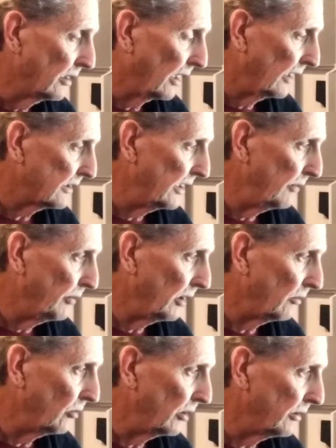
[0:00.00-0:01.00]
I keep
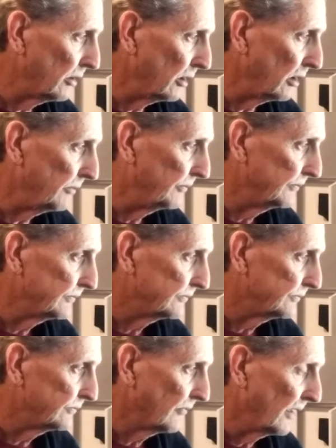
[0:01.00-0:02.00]
up with uh,
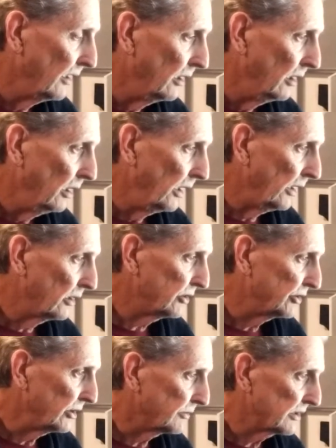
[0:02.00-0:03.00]

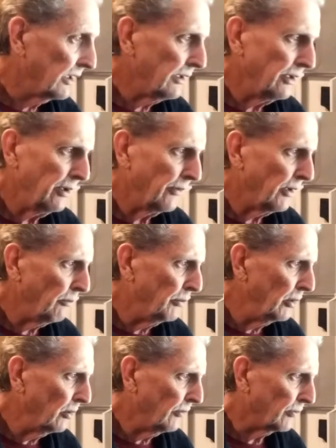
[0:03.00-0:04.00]
airships. God, you know, they're
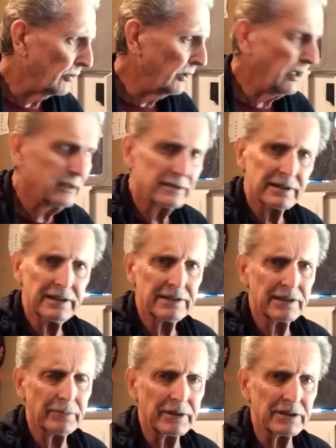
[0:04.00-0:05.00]
beautiful. You got to see
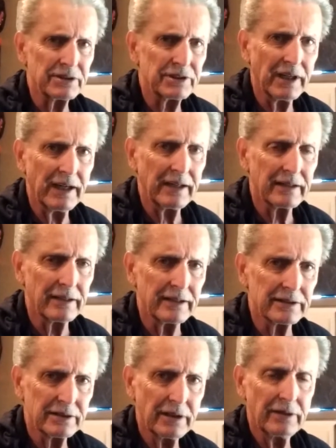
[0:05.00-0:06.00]
some of these giant
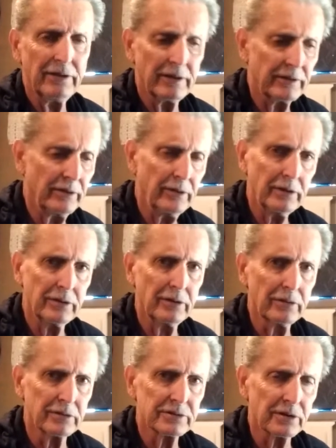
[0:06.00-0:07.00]
things. Do a
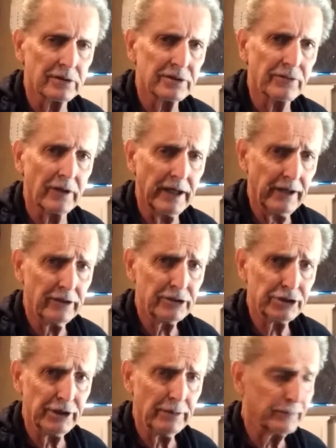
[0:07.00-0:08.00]
Google search for
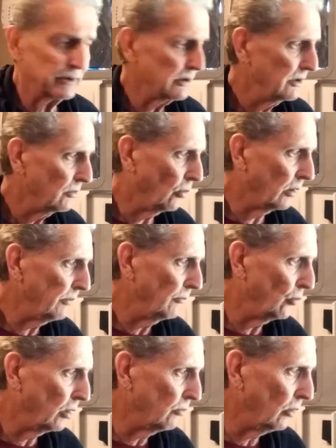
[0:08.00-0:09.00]
airships,
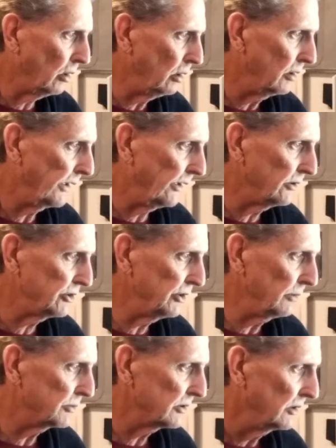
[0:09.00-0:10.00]
one, one word,
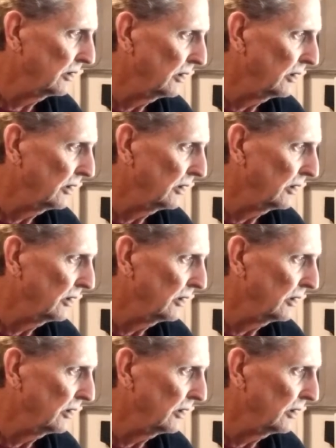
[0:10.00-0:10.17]
airships,